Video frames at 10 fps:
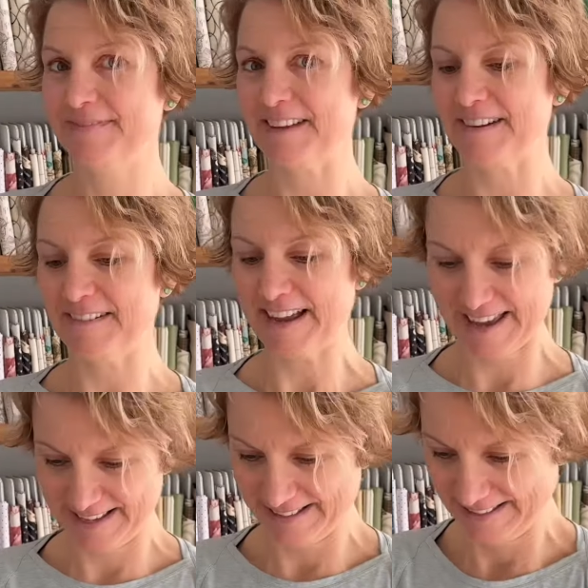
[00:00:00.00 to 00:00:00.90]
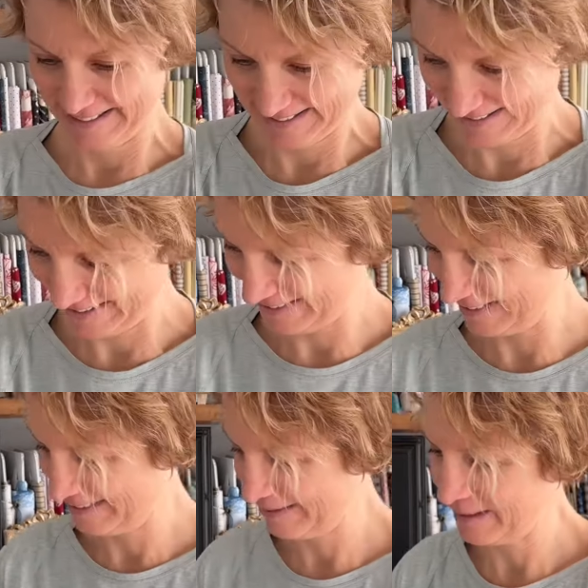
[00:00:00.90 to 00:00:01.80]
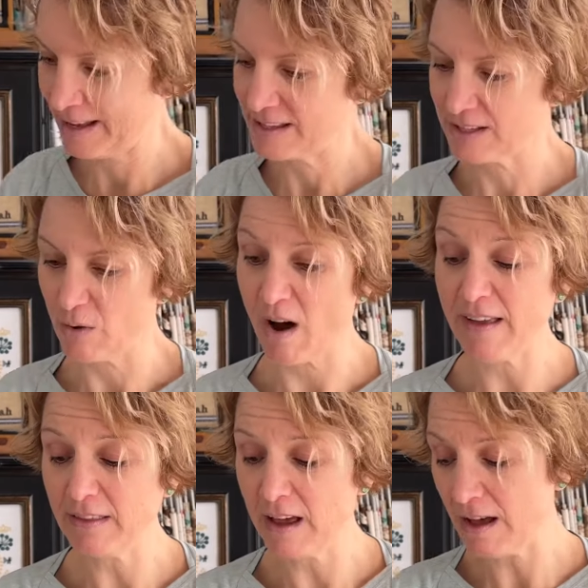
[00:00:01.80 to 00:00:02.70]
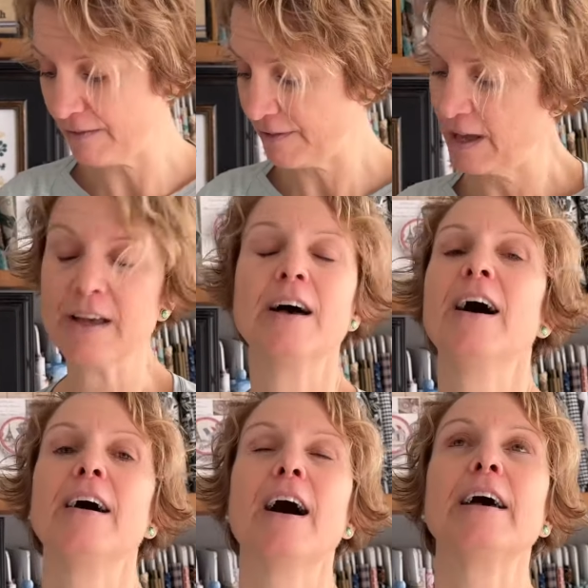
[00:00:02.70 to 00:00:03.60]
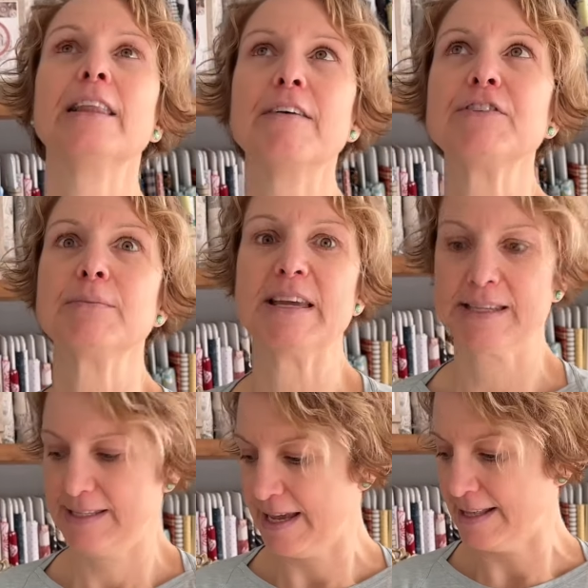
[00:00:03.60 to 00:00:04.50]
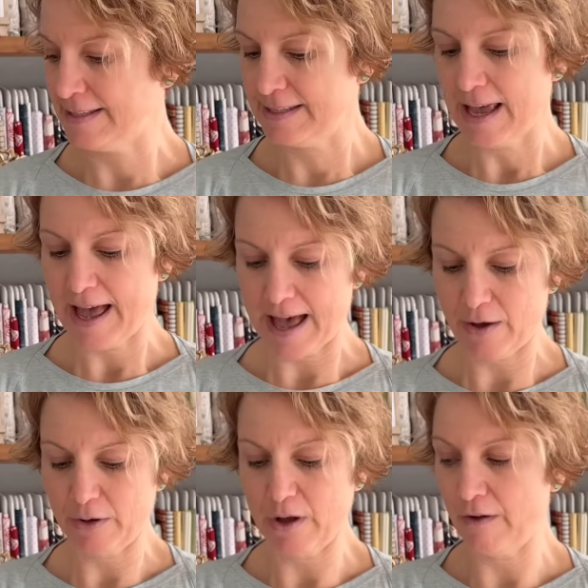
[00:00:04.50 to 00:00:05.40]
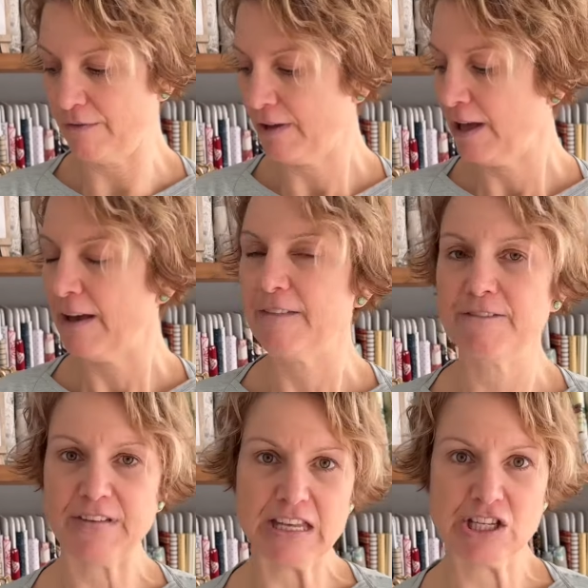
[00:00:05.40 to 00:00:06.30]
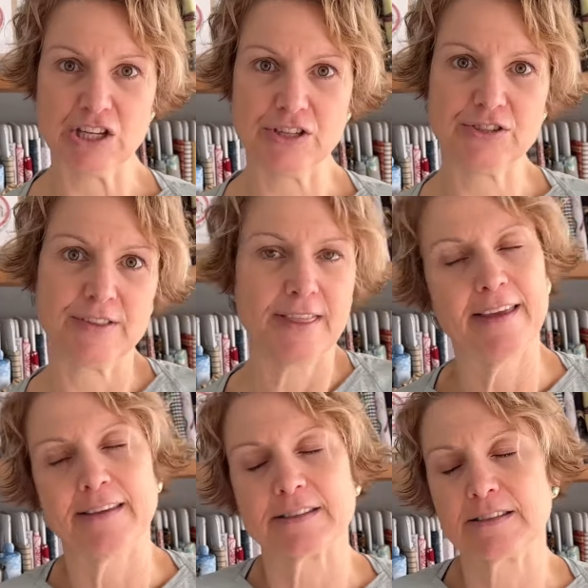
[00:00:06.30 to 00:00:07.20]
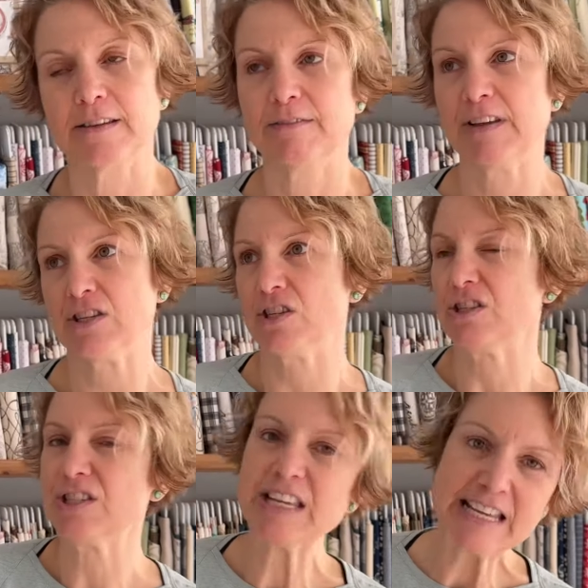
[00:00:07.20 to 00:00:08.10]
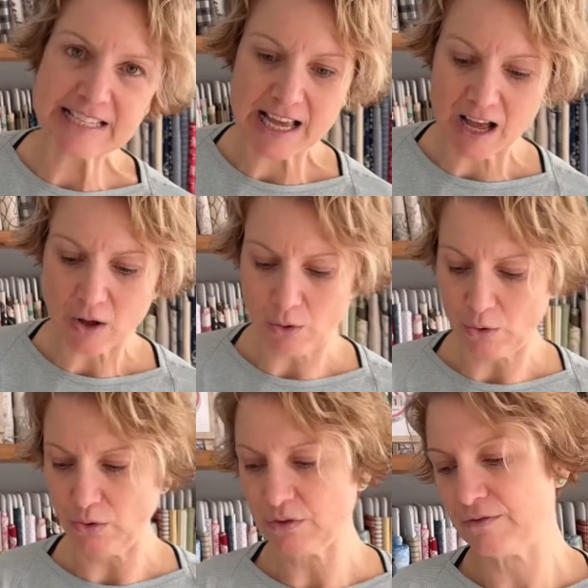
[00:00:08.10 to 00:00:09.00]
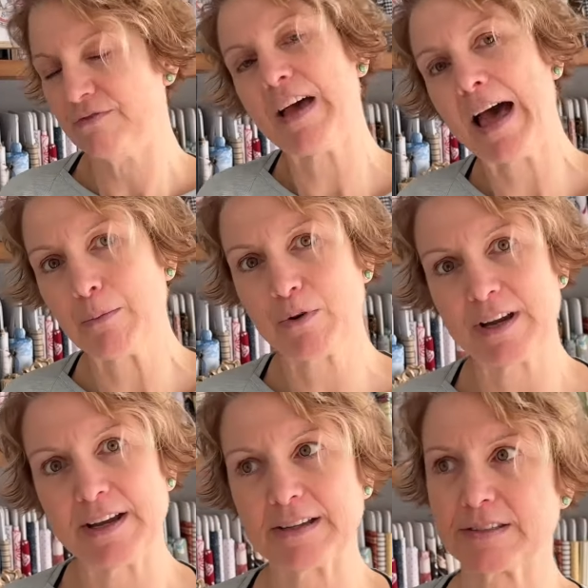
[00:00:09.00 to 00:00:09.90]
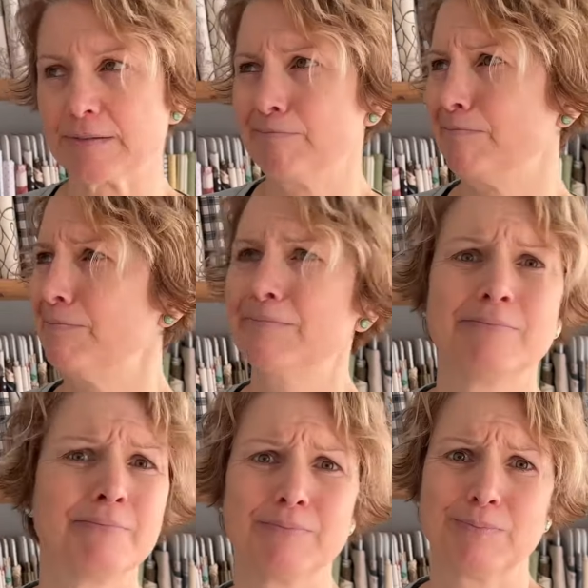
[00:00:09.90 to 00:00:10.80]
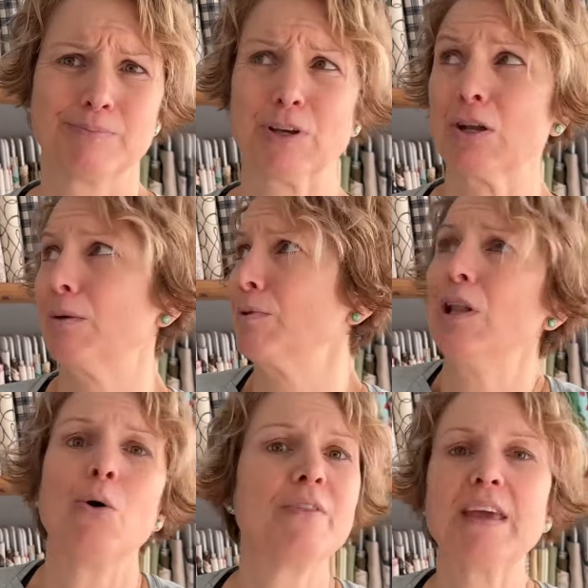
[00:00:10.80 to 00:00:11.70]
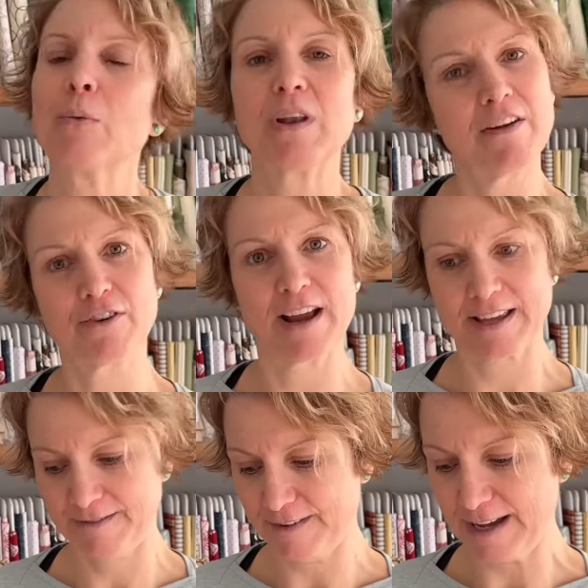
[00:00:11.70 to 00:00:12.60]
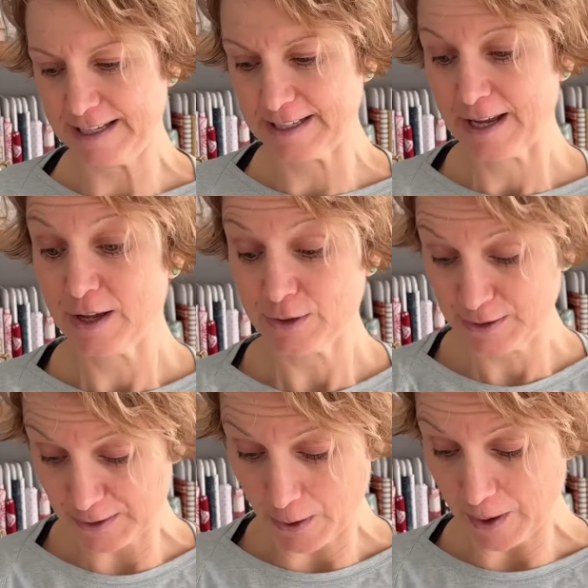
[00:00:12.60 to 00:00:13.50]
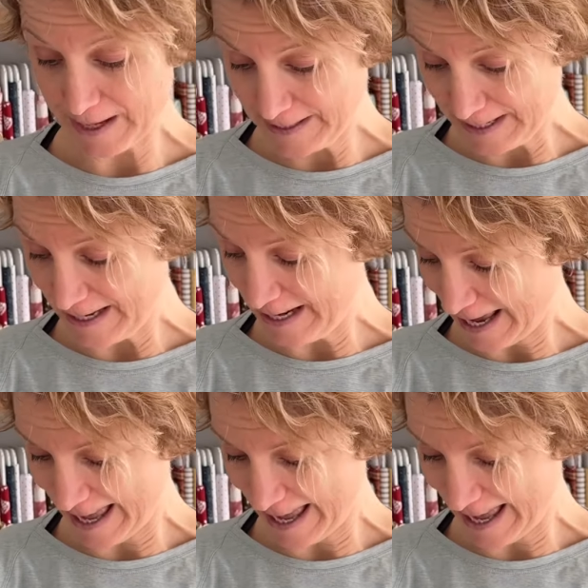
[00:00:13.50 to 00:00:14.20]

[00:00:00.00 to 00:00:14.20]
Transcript: All right. So I love to make sets out of vintage things. Vintage tea towels, fabrics, cut up clothing, whatever I can find. So I did,